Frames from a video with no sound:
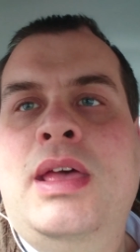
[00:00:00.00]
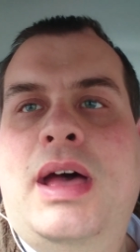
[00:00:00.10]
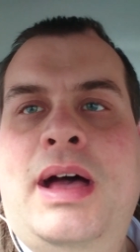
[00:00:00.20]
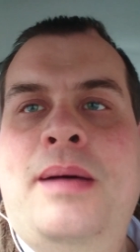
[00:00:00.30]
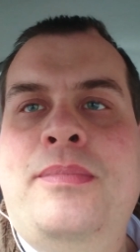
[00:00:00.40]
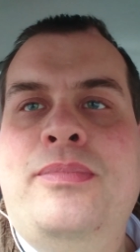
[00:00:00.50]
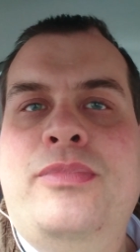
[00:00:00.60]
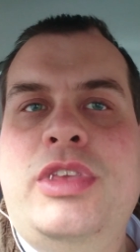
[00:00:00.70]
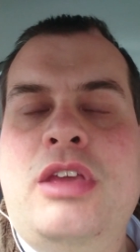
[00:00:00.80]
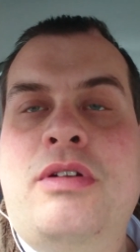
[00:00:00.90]

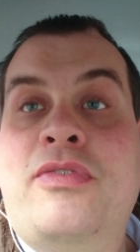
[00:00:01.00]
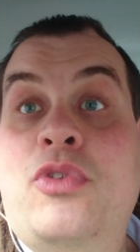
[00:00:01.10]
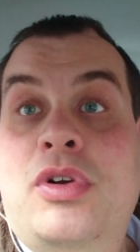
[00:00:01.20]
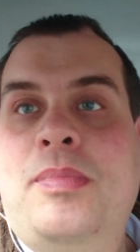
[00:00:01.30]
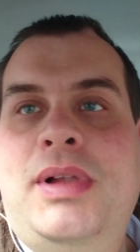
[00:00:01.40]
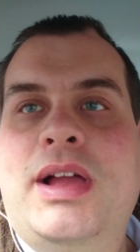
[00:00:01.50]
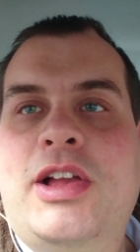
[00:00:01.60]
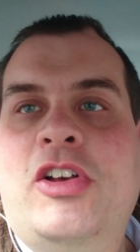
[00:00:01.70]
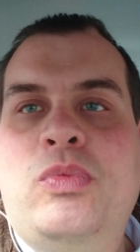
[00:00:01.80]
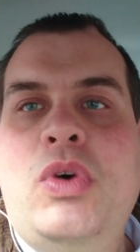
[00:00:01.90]
um, Euro 4 compliant
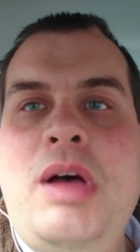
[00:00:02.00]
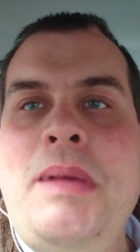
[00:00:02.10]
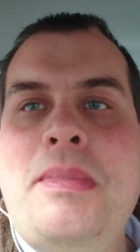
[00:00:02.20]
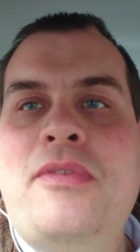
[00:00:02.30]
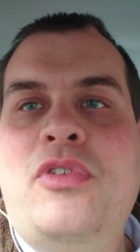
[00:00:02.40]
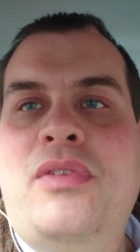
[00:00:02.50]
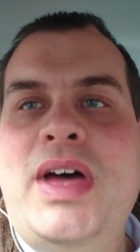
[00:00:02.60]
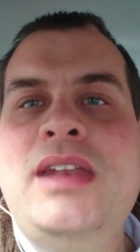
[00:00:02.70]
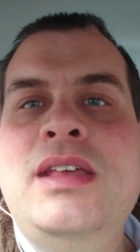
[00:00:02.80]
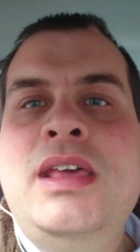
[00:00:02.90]
cars were made before
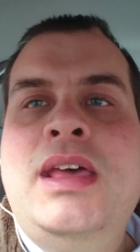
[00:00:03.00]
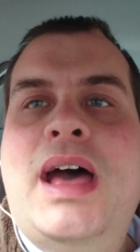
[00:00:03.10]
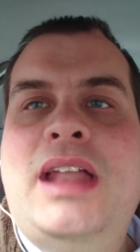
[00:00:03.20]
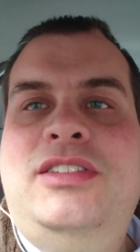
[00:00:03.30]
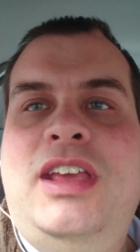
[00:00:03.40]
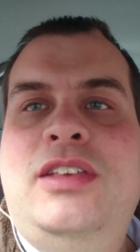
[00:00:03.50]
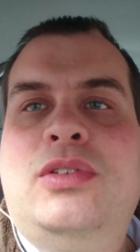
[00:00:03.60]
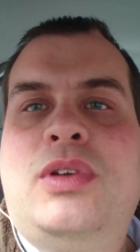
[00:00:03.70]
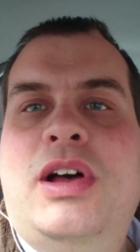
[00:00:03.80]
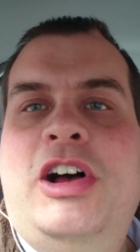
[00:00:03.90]
then, and
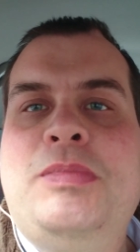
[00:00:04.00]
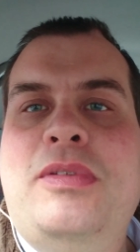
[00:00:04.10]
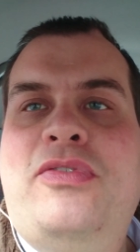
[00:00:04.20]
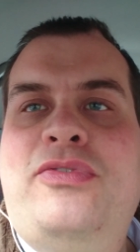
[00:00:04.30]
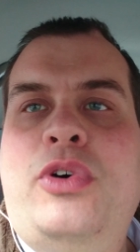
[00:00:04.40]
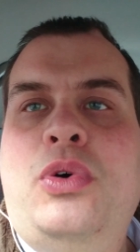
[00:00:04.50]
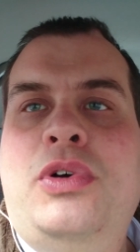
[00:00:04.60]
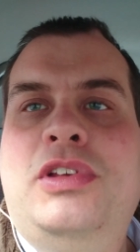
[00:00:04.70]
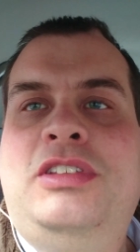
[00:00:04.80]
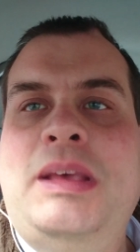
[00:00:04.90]
diesel cars
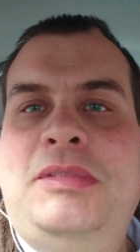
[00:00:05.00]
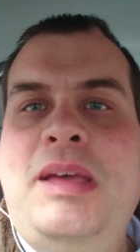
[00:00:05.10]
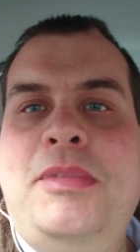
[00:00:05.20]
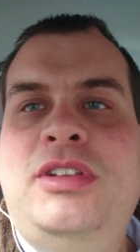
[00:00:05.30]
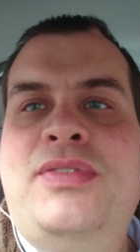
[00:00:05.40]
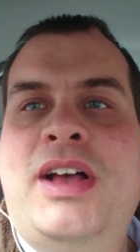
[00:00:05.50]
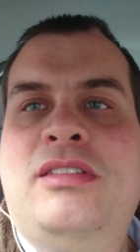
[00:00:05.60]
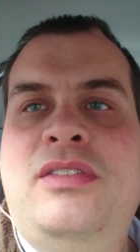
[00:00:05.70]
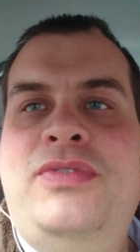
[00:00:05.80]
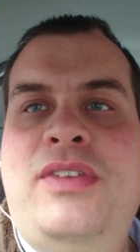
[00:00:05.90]
before September
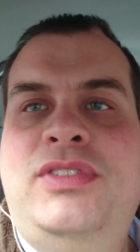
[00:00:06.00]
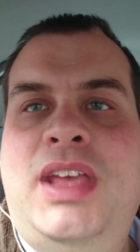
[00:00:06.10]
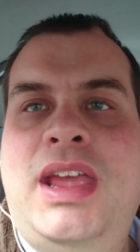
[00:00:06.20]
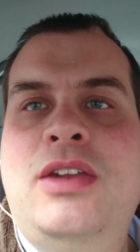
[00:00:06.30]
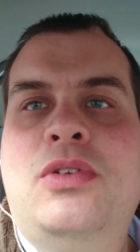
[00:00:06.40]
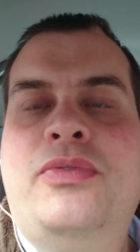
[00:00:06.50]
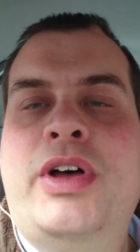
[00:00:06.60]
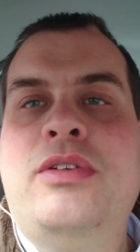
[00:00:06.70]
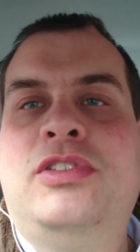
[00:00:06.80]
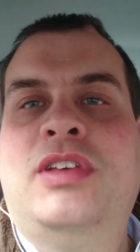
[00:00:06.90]
2015,
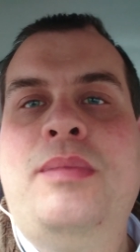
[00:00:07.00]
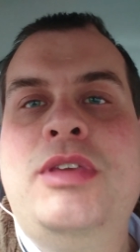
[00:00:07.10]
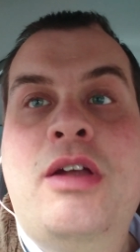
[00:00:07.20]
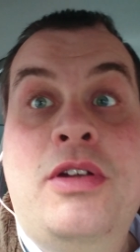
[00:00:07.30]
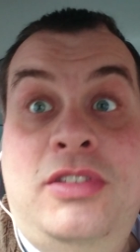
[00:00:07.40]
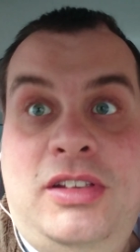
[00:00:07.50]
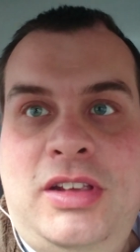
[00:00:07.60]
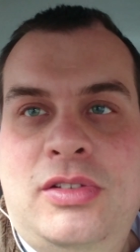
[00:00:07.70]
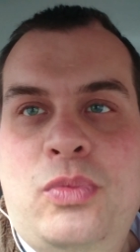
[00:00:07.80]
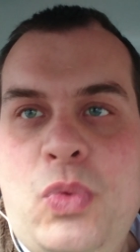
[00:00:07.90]
although some Euro 6
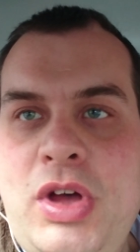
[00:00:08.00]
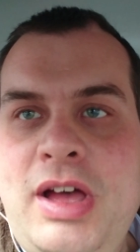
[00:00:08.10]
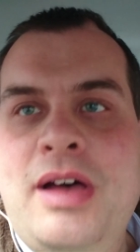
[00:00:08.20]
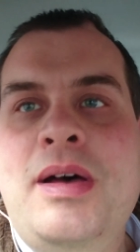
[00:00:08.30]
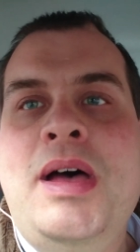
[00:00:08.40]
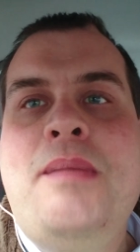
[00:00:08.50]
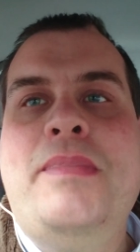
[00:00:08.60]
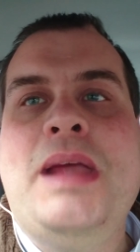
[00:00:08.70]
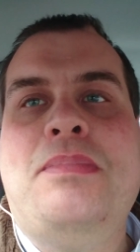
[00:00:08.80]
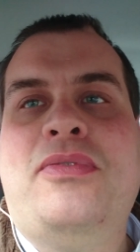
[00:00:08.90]
diesels were
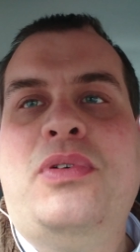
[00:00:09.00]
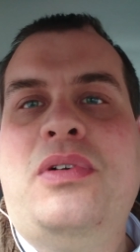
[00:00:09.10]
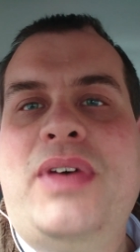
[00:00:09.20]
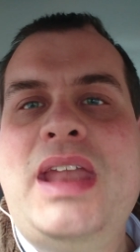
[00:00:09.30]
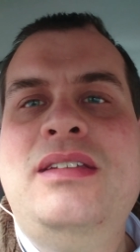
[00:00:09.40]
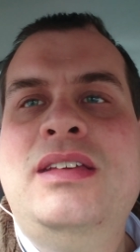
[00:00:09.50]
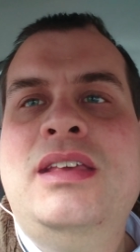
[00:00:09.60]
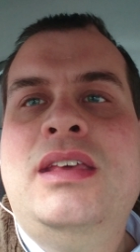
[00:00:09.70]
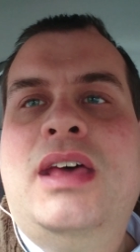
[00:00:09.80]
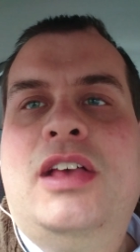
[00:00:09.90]
made before then
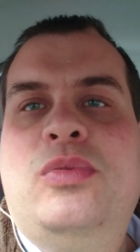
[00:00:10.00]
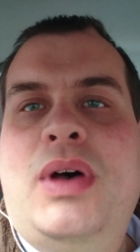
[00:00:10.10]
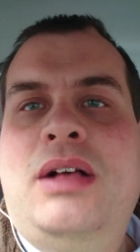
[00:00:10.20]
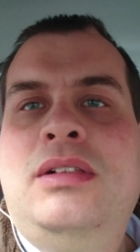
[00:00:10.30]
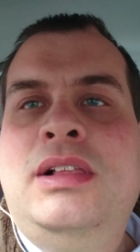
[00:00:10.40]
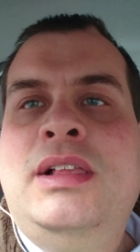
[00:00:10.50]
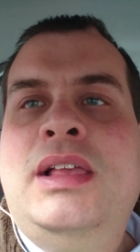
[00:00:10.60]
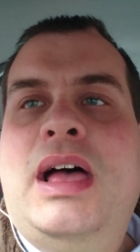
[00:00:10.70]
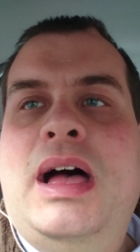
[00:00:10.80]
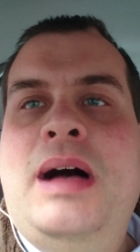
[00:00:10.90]
as well.
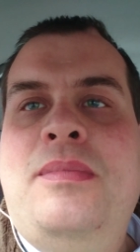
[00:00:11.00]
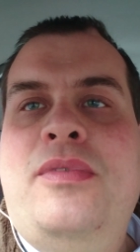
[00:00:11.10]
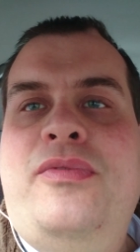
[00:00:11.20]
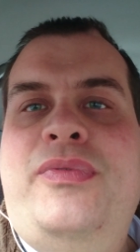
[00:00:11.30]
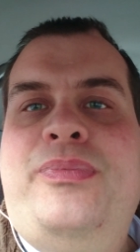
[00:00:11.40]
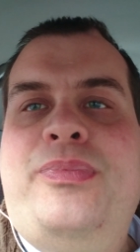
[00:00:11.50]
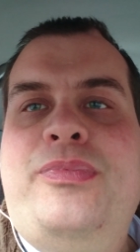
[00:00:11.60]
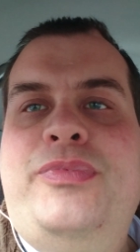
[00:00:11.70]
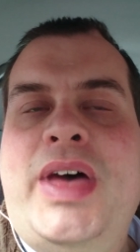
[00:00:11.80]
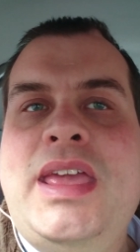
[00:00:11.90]
Um,
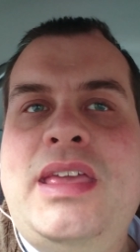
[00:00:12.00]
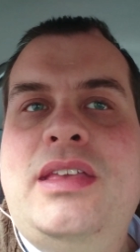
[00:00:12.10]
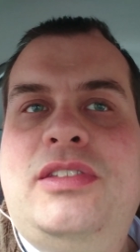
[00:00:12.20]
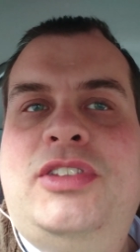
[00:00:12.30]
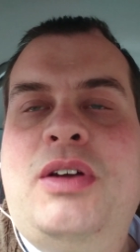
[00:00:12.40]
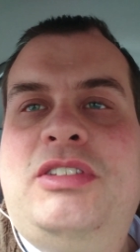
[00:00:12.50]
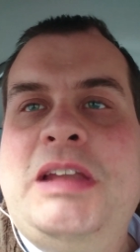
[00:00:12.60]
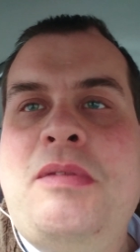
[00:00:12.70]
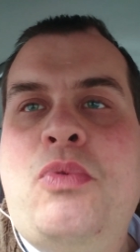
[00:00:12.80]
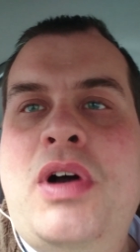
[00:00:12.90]
they don't
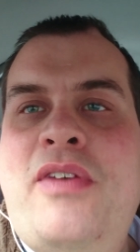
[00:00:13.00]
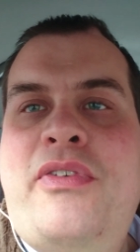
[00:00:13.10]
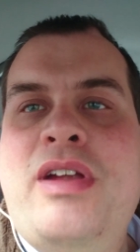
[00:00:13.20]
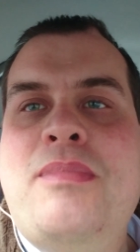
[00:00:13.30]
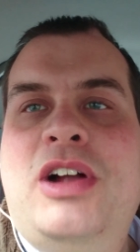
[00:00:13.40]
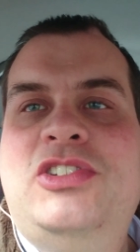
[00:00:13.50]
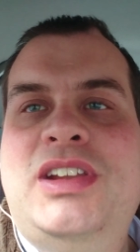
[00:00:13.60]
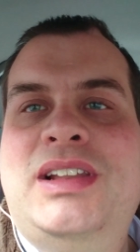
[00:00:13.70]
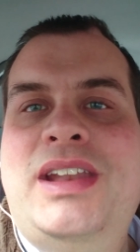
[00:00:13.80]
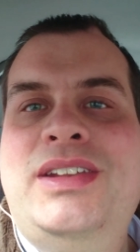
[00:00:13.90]
tend to be worth very much
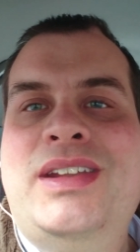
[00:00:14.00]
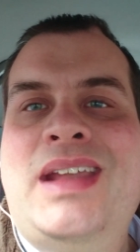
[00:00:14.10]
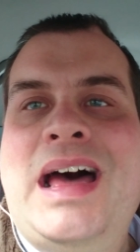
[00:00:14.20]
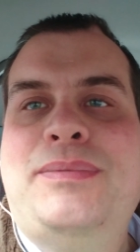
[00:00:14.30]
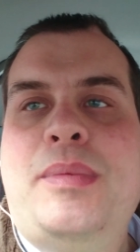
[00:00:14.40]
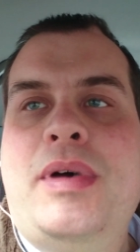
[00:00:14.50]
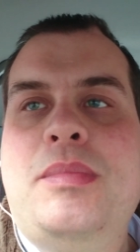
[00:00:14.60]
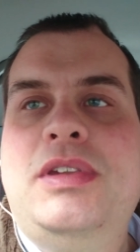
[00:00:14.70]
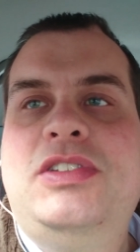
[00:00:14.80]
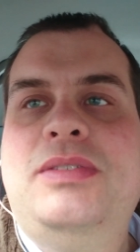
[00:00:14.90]
in London at the
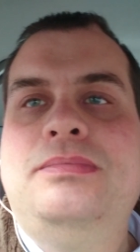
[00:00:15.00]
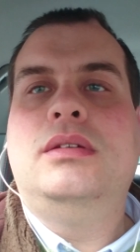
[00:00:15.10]
moment.